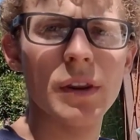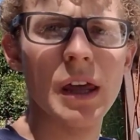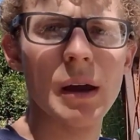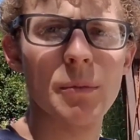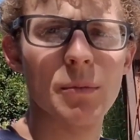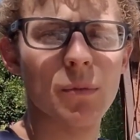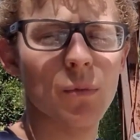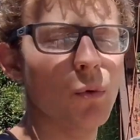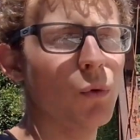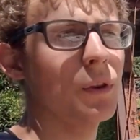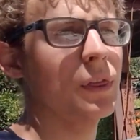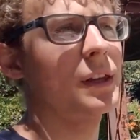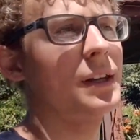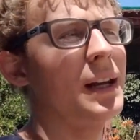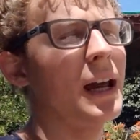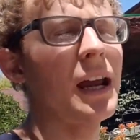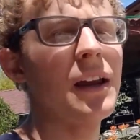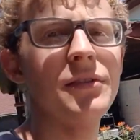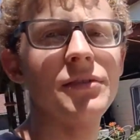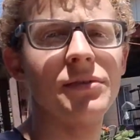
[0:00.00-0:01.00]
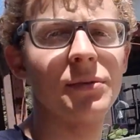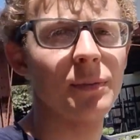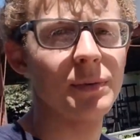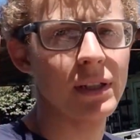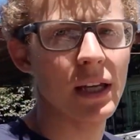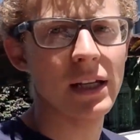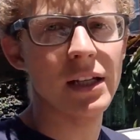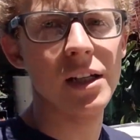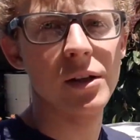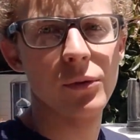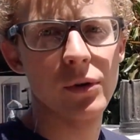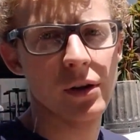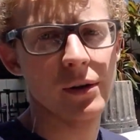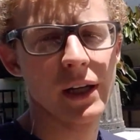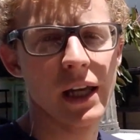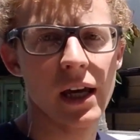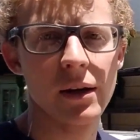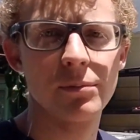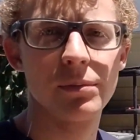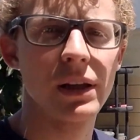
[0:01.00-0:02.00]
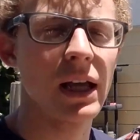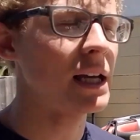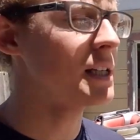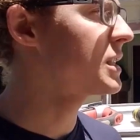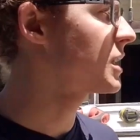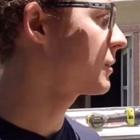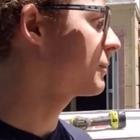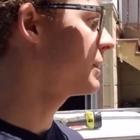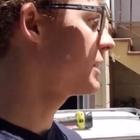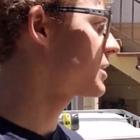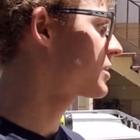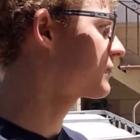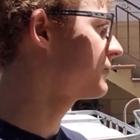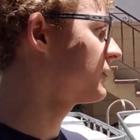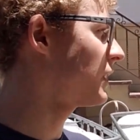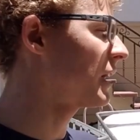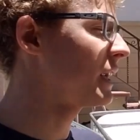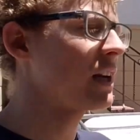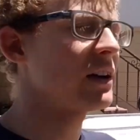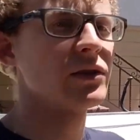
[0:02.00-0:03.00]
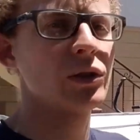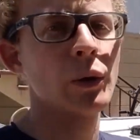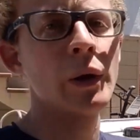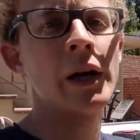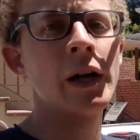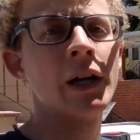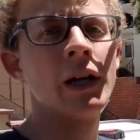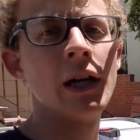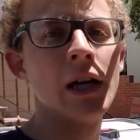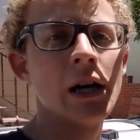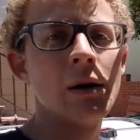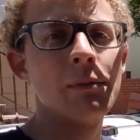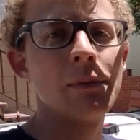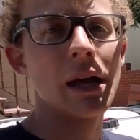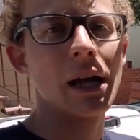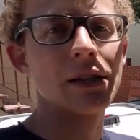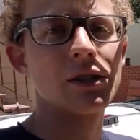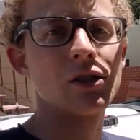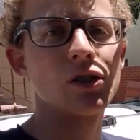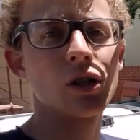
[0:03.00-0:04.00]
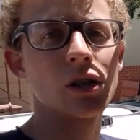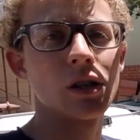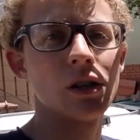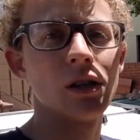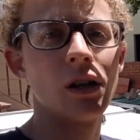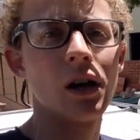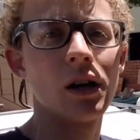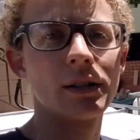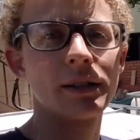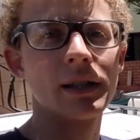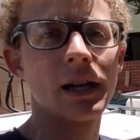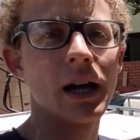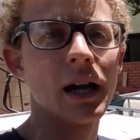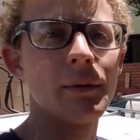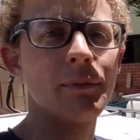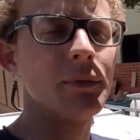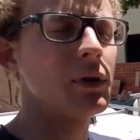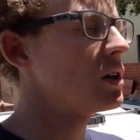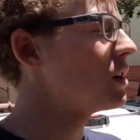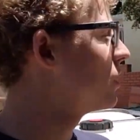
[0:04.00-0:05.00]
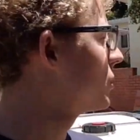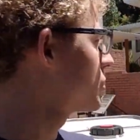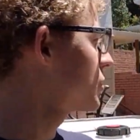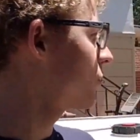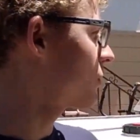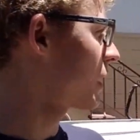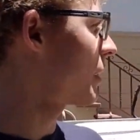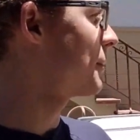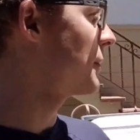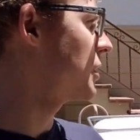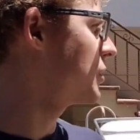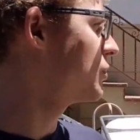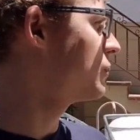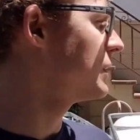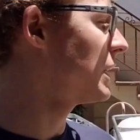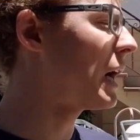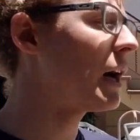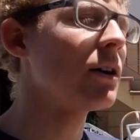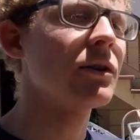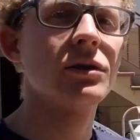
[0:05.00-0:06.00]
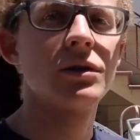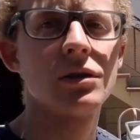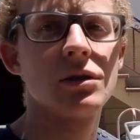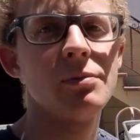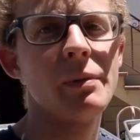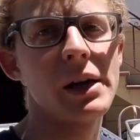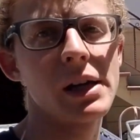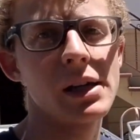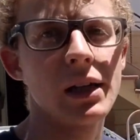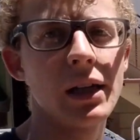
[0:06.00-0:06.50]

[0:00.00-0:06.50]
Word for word: of them with a knife because I didn't want to get plastic bits flying everywhere. That took a long time. So what I'm going to do now to make it